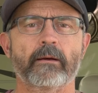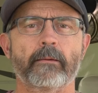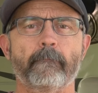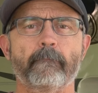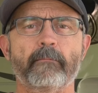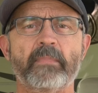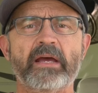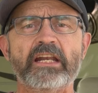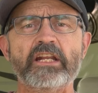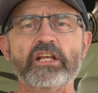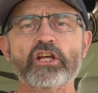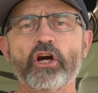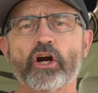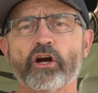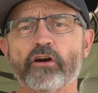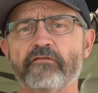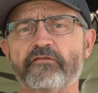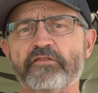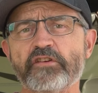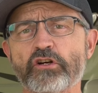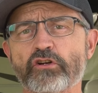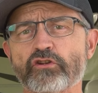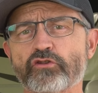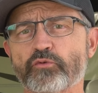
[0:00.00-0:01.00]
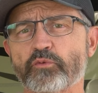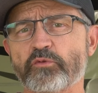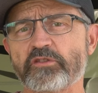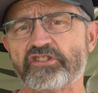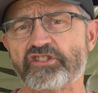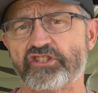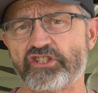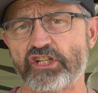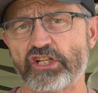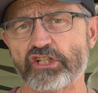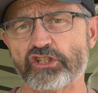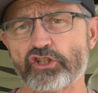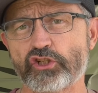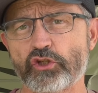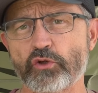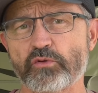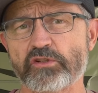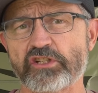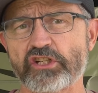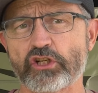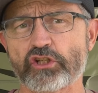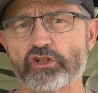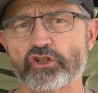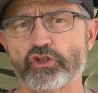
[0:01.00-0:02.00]
Many RVers resist
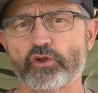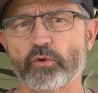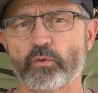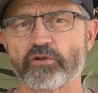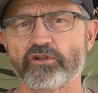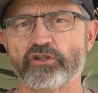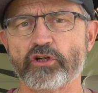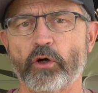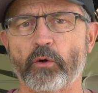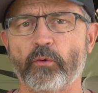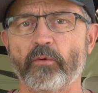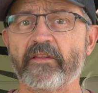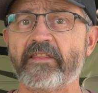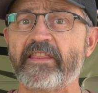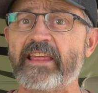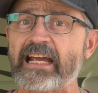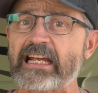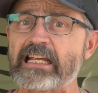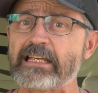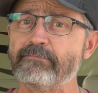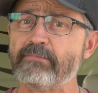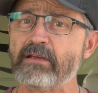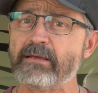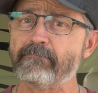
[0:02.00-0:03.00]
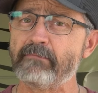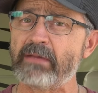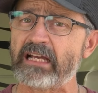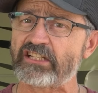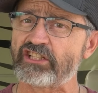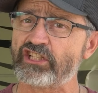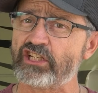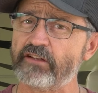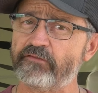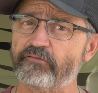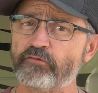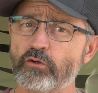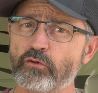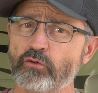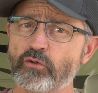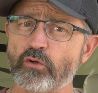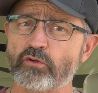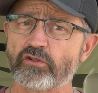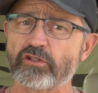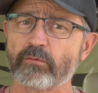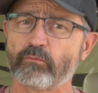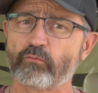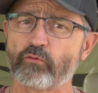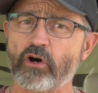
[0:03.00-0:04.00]
using a sewer tote. They can be messy if you
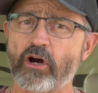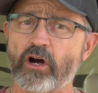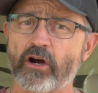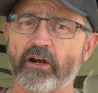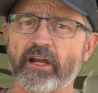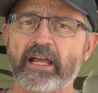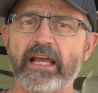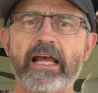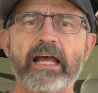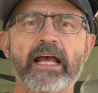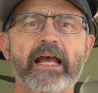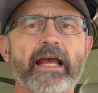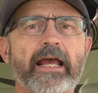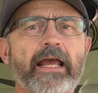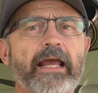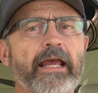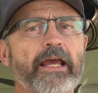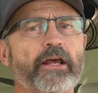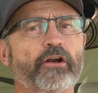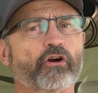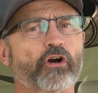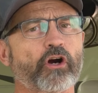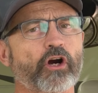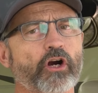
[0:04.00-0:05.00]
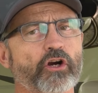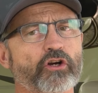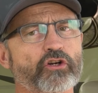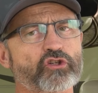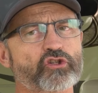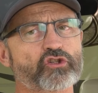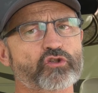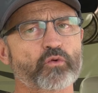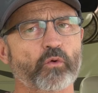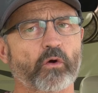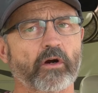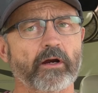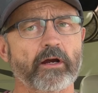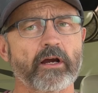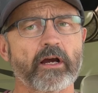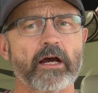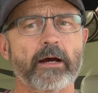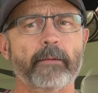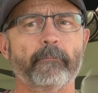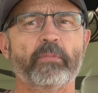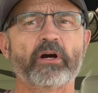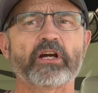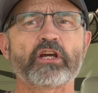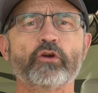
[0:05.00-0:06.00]
use them wrong and are hard to store
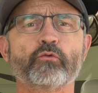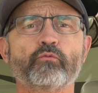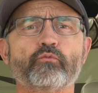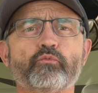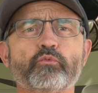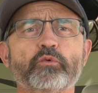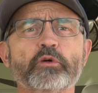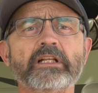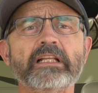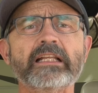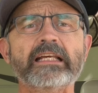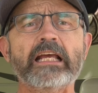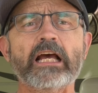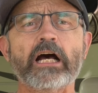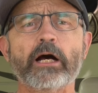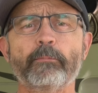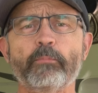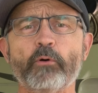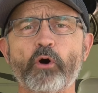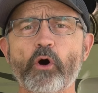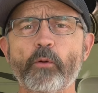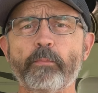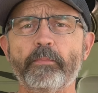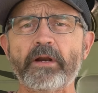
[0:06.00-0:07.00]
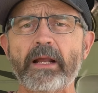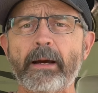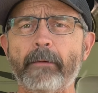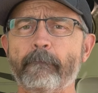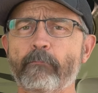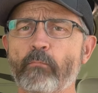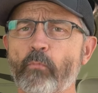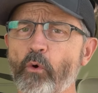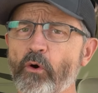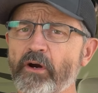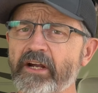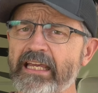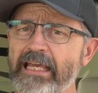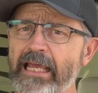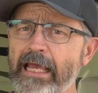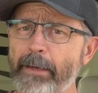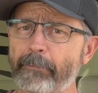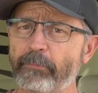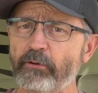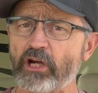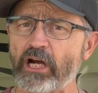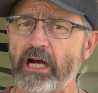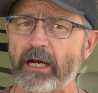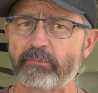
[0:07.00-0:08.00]
but can really help open up more
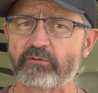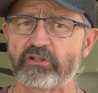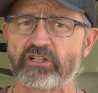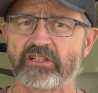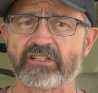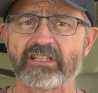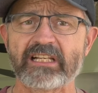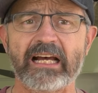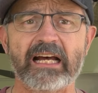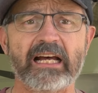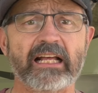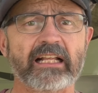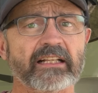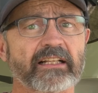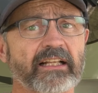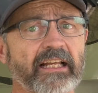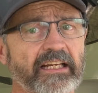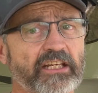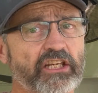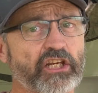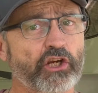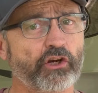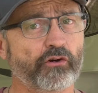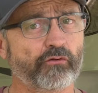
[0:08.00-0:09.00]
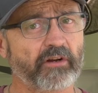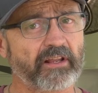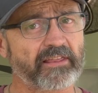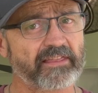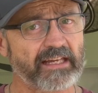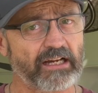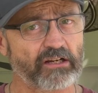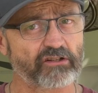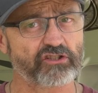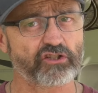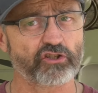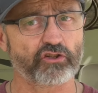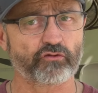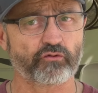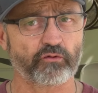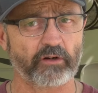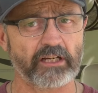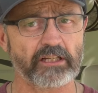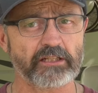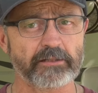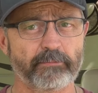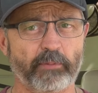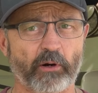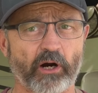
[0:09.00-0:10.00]
camping options like here at a Thousand
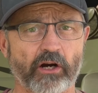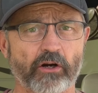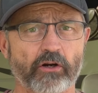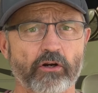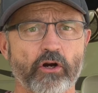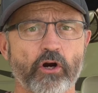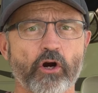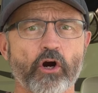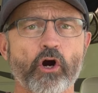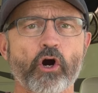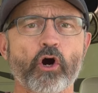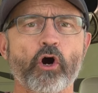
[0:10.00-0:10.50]
Trails Park